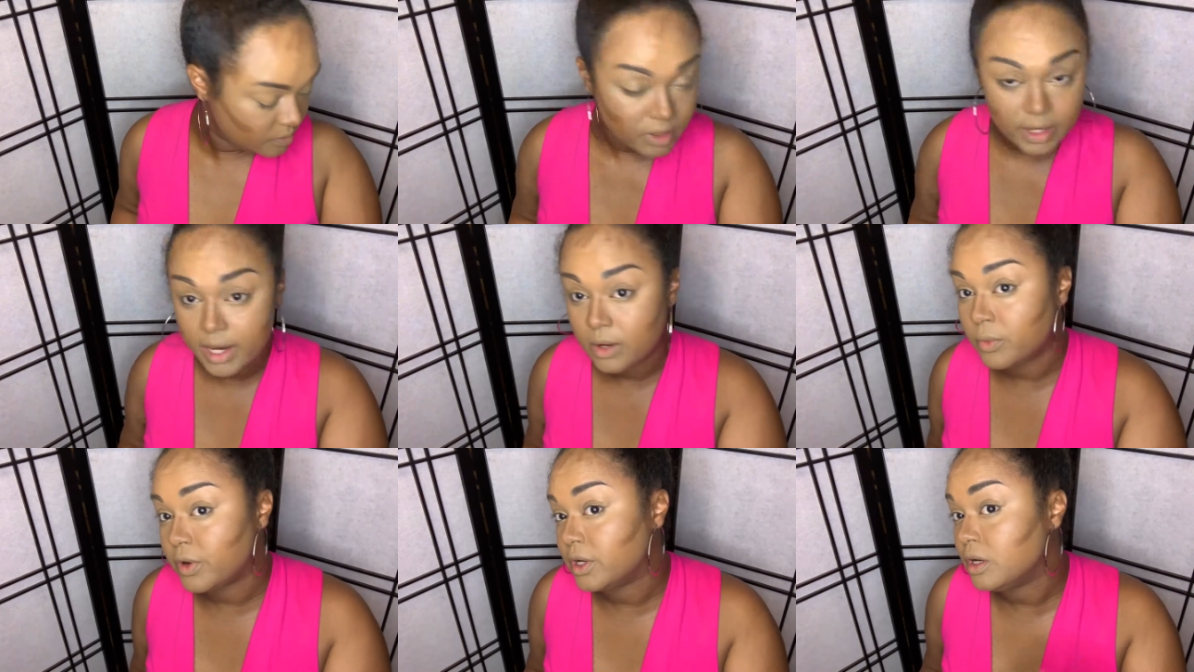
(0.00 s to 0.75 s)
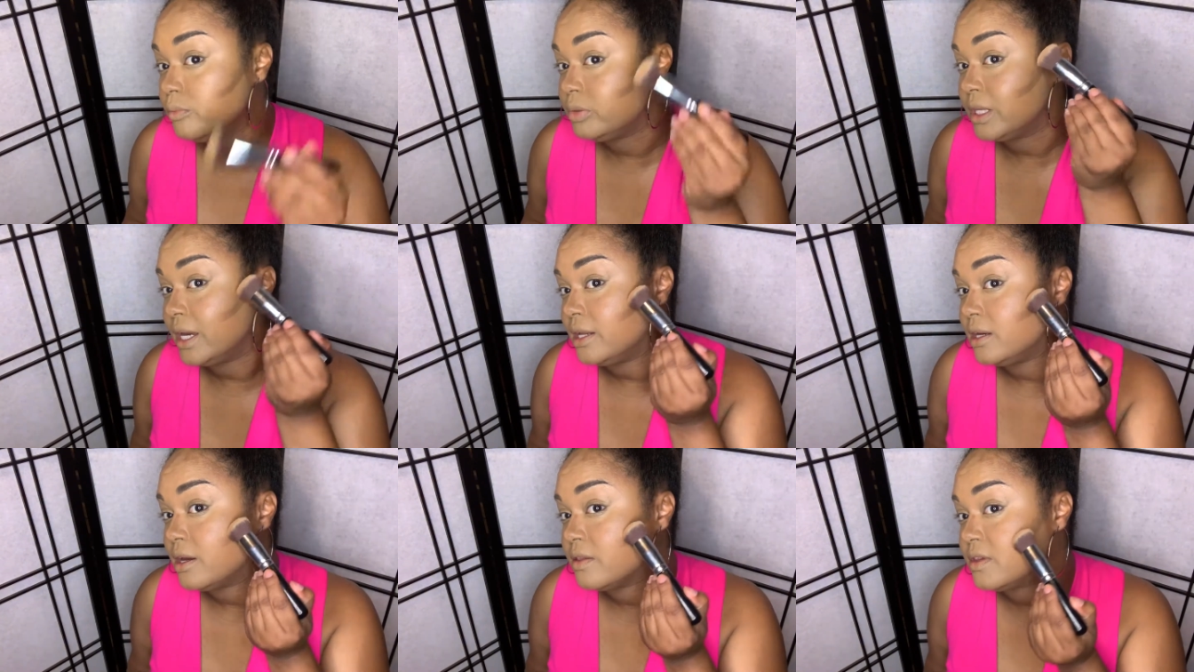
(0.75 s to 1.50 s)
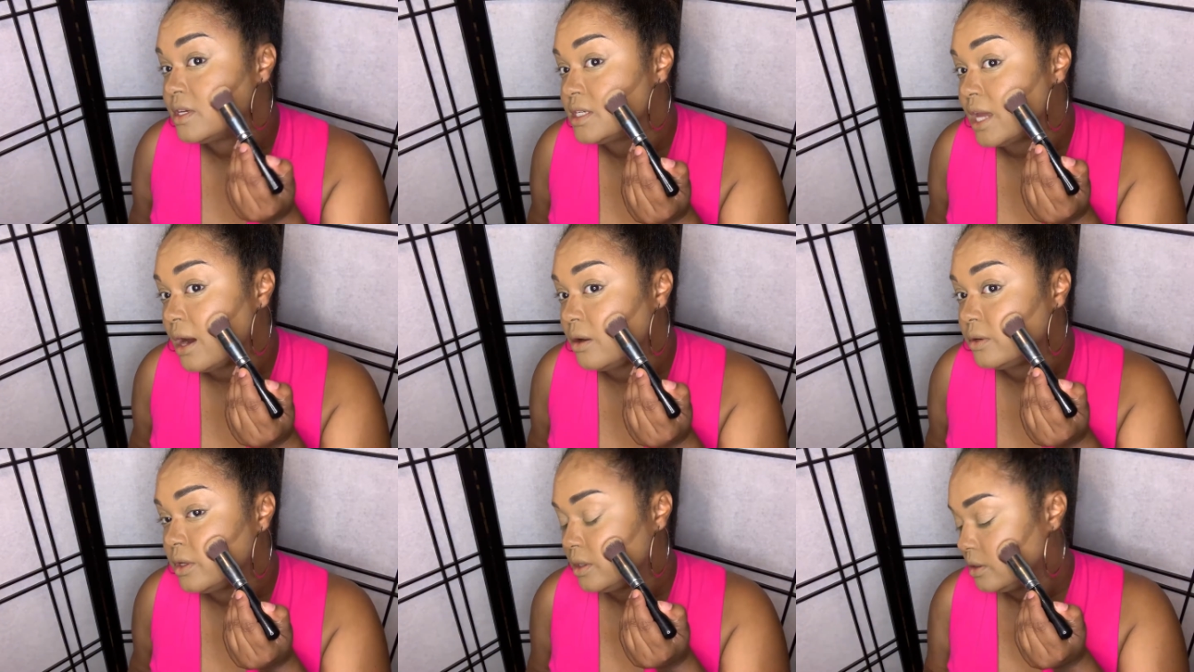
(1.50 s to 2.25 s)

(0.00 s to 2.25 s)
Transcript: And we're going to blend this out.